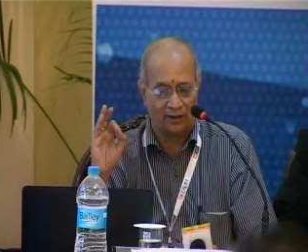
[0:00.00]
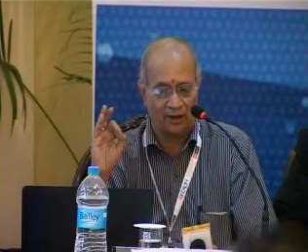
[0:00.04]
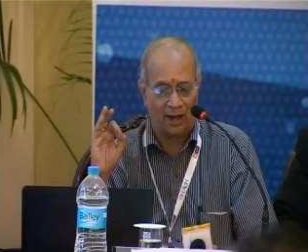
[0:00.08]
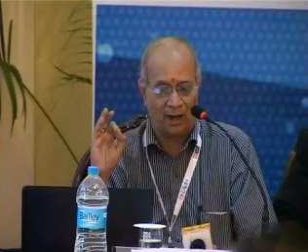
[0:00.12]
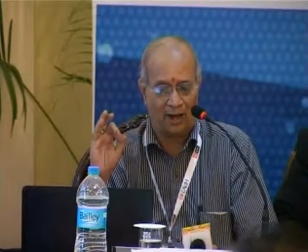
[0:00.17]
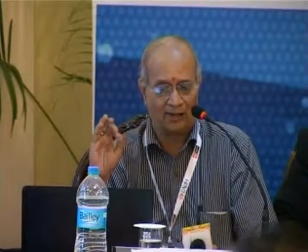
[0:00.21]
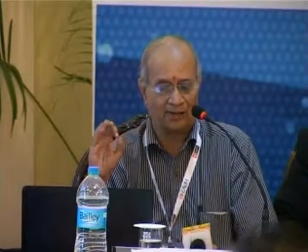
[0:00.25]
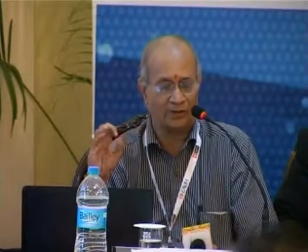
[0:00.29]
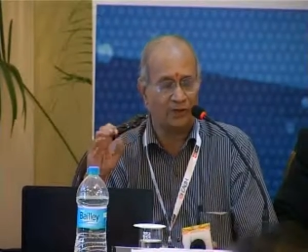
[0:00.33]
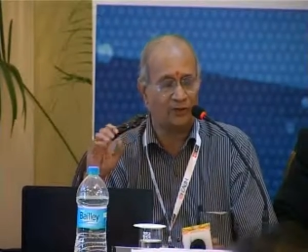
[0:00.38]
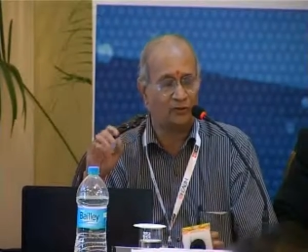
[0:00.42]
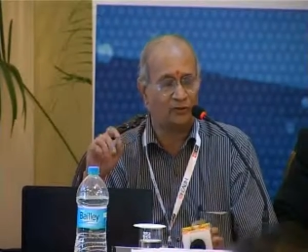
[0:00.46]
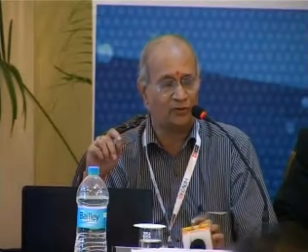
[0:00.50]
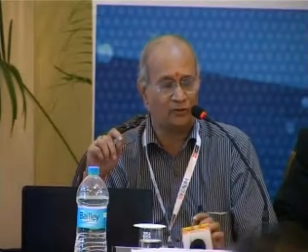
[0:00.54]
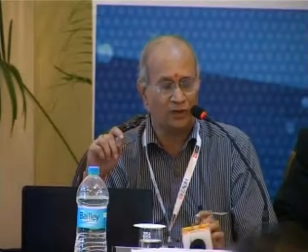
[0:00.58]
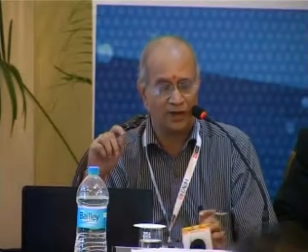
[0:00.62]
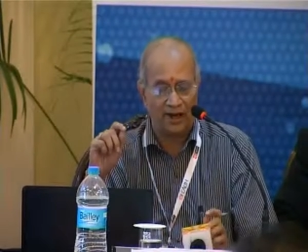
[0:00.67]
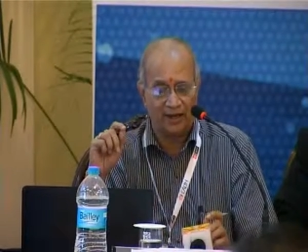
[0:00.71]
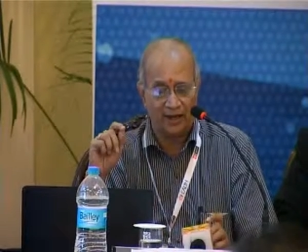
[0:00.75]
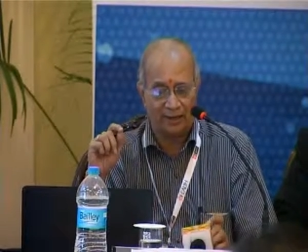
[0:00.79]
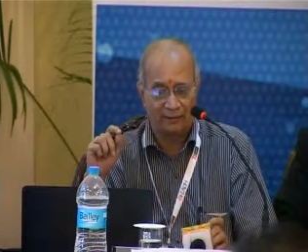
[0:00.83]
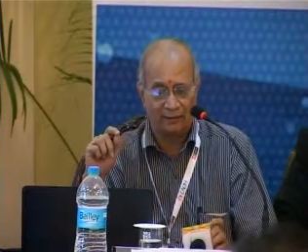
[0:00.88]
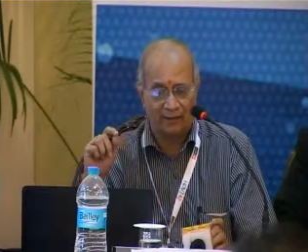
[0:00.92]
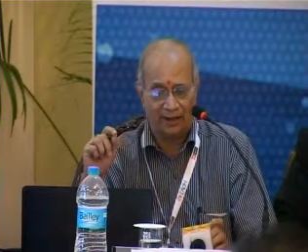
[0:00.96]
I think to
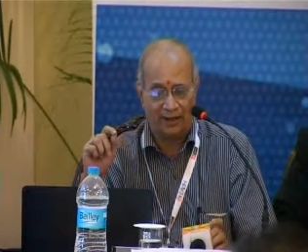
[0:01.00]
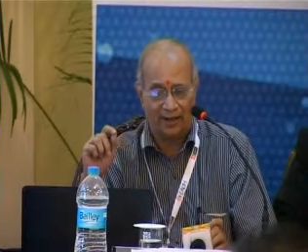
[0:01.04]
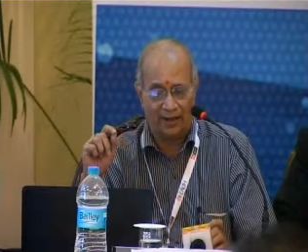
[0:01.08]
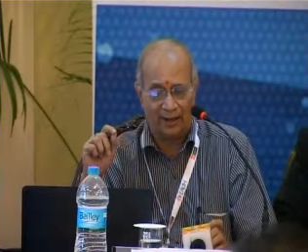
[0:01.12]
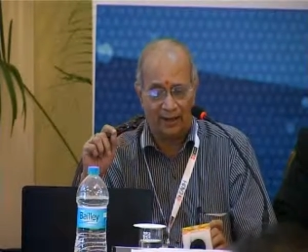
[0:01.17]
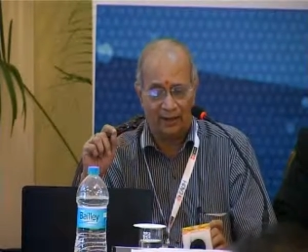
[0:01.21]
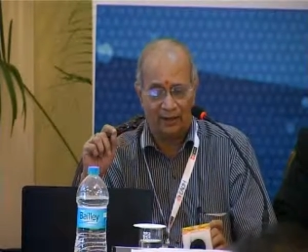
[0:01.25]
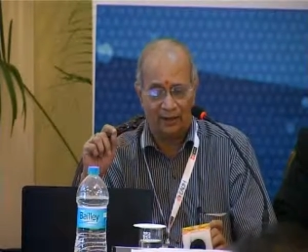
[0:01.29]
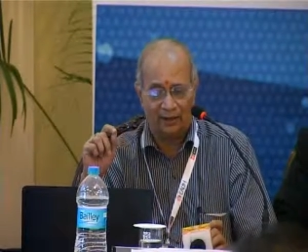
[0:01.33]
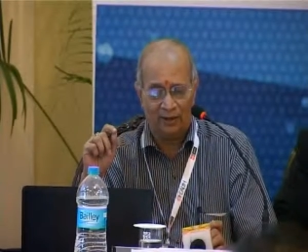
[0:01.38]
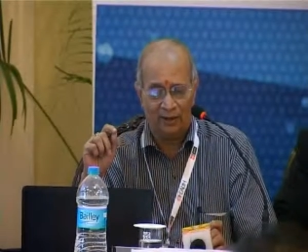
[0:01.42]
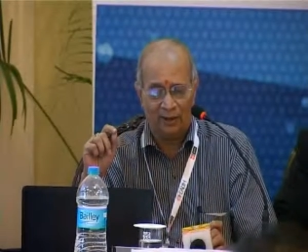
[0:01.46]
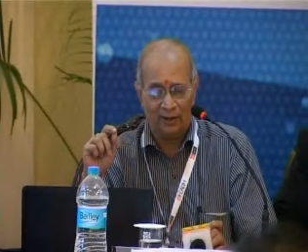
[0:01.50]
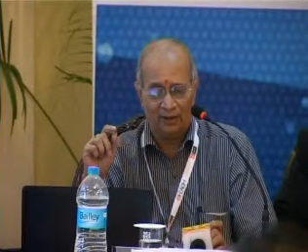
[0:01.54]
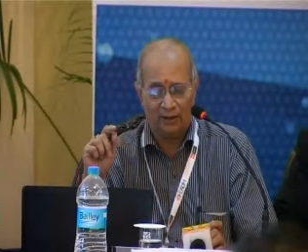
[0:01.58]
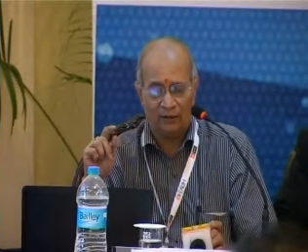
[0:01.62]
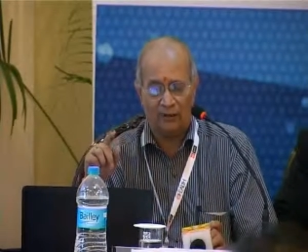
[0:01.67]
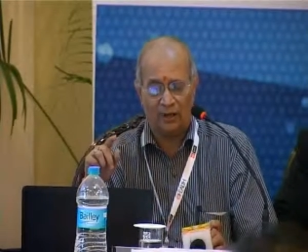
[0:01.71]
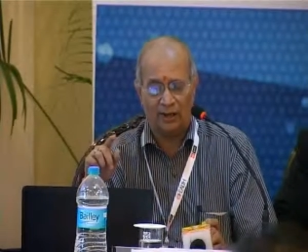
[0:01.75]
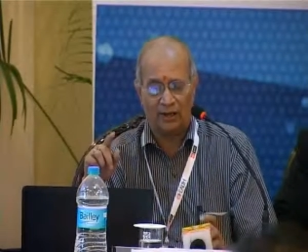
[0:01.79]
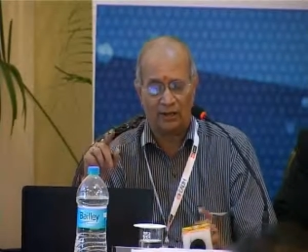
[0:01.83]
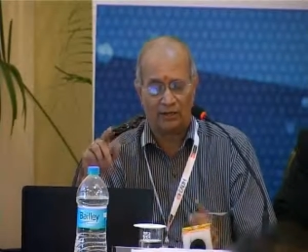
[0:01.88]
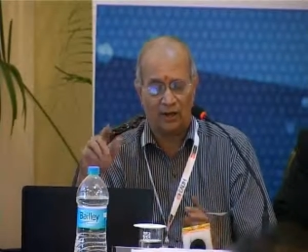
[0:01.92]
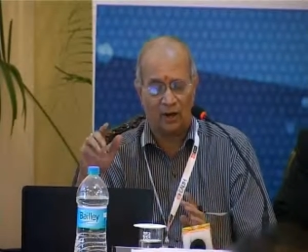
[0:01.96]
create a building, you
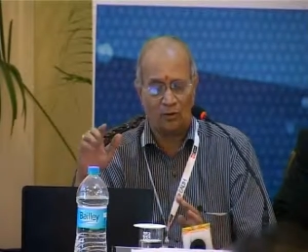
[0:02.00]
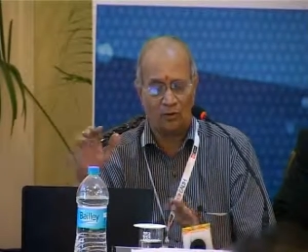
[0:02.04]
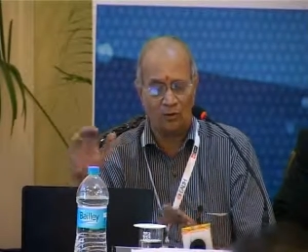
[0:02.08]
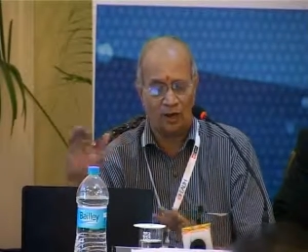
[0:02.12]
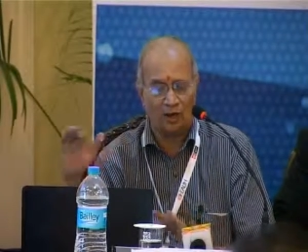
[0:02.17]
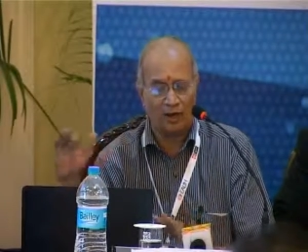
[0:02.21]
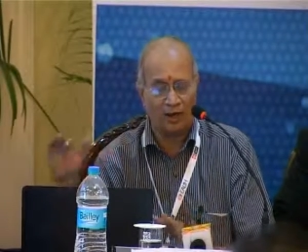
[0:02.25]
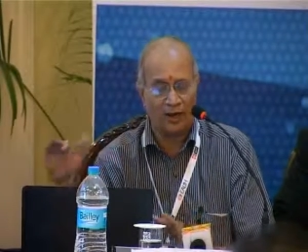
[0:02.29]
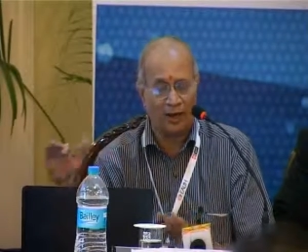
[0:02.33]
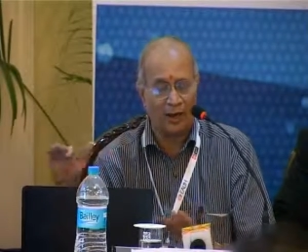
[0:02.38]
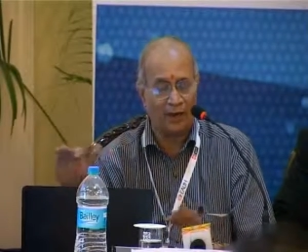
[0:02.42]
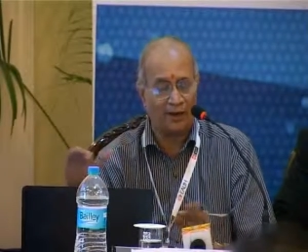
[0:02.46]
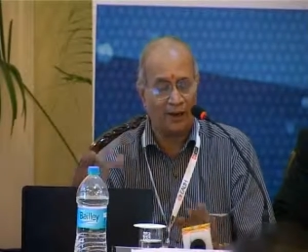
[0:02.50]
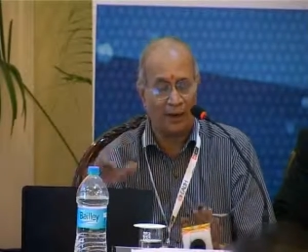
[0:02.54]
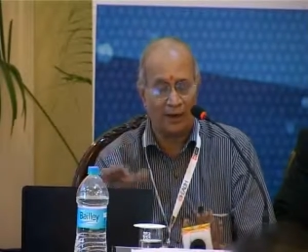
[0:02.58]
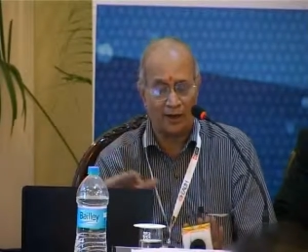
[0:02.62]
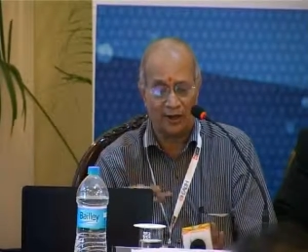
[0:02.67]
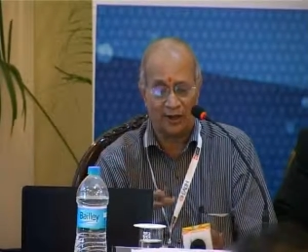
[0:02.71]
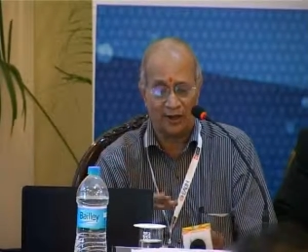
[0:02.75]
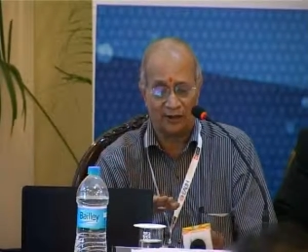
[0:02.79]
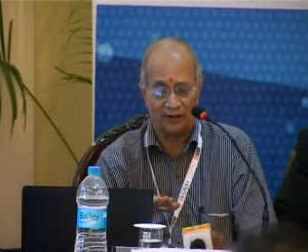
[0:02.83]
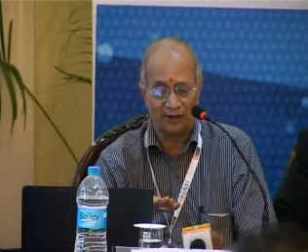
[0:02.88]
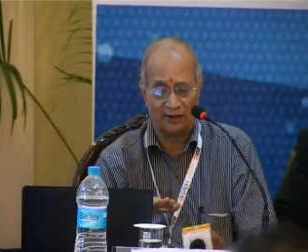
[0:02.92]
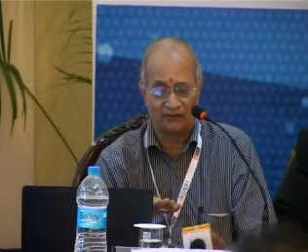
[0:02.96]
need a sound underlying
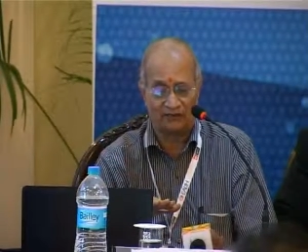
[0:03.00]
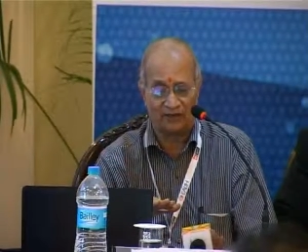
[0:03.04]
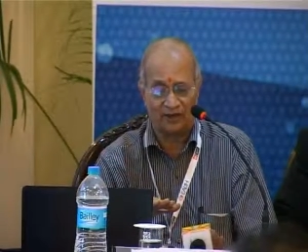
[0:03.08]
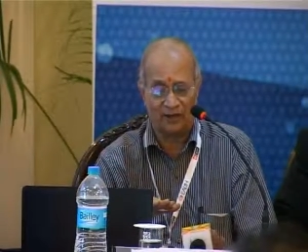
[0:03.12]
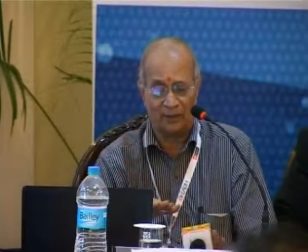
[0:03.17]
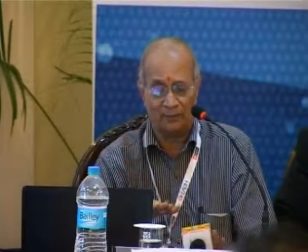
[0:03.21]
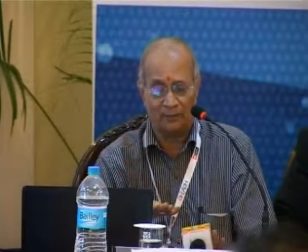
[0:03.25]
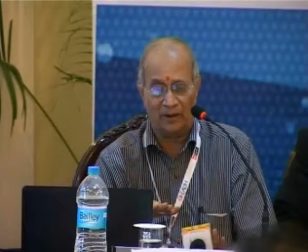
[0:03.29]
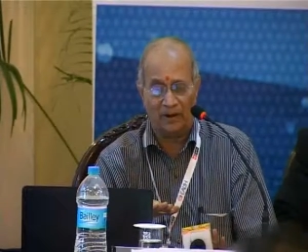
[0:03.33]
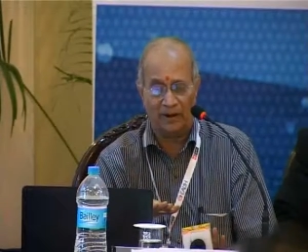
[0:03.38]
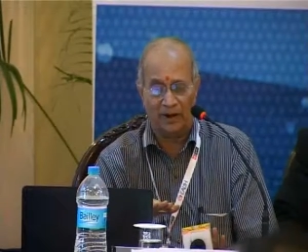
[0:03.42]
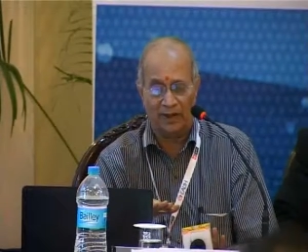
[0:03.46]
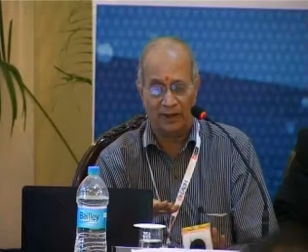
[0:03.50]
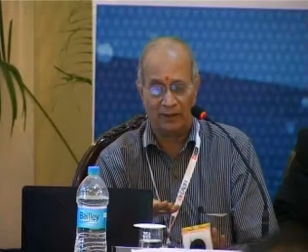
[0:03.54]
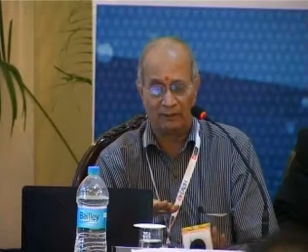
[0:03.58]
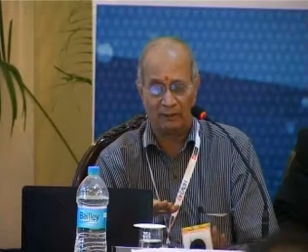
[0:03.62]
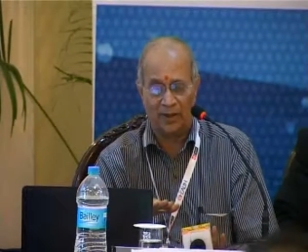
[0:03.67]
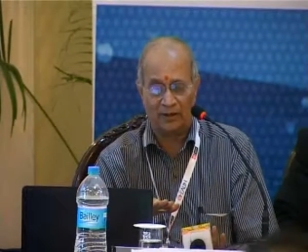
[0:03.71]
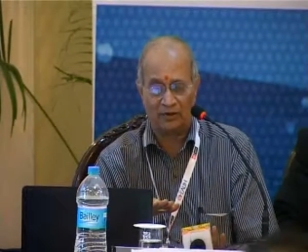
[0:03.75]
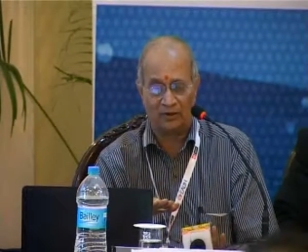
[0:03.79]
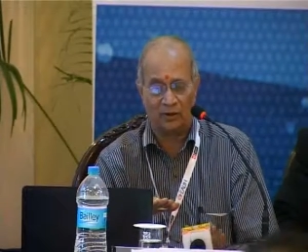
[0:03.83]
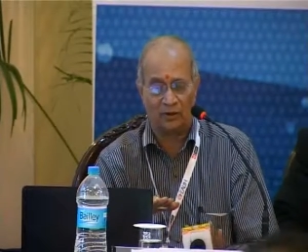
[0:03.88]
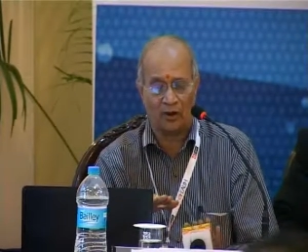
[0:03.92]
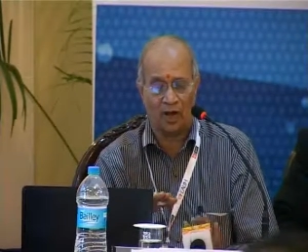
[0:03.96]
architecture for the building
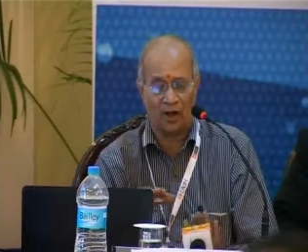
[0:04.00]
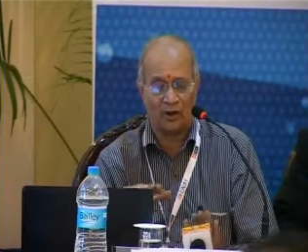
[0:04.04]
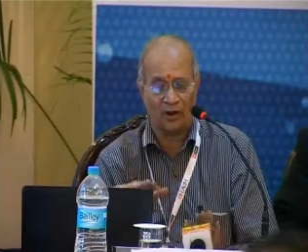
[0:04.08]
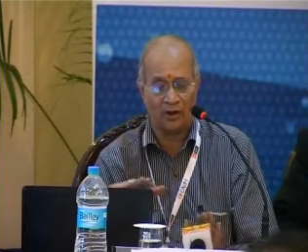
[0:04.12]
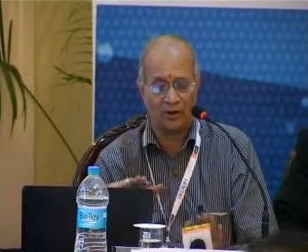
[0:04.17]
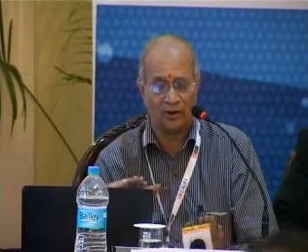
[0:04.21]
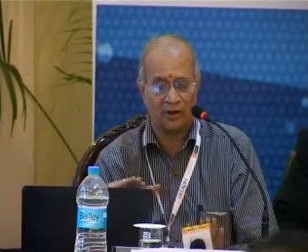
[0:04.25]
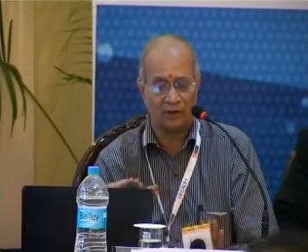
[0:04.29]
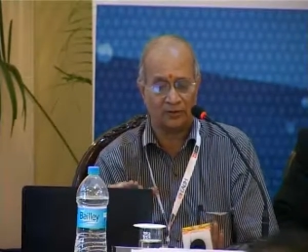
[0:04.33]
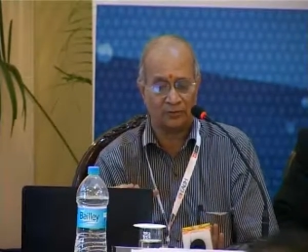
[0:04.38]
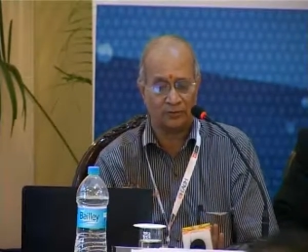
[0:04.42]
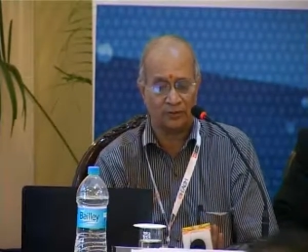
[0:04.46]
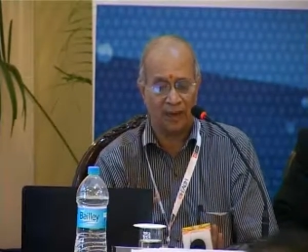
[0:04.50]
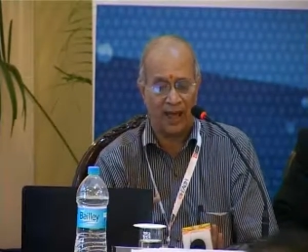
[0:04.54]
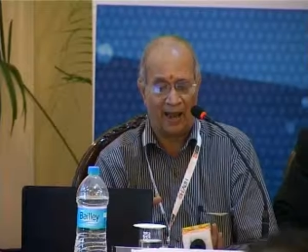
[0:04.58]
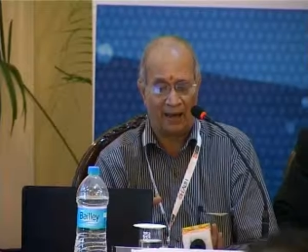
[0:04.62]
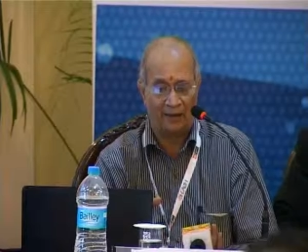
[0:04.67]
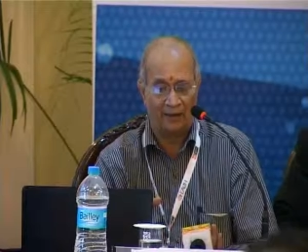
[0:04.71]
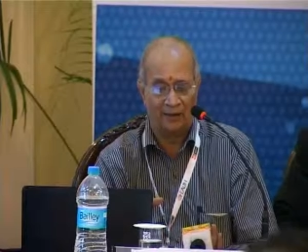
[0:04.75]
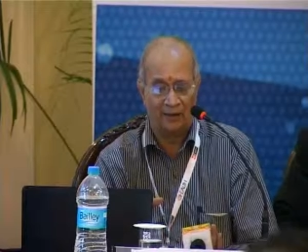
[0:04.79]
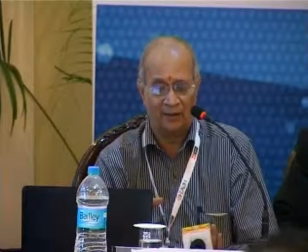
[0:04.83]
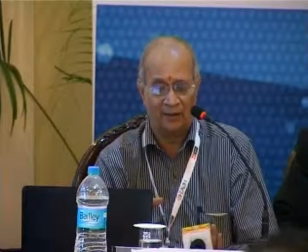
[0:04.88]
based on architect's plan.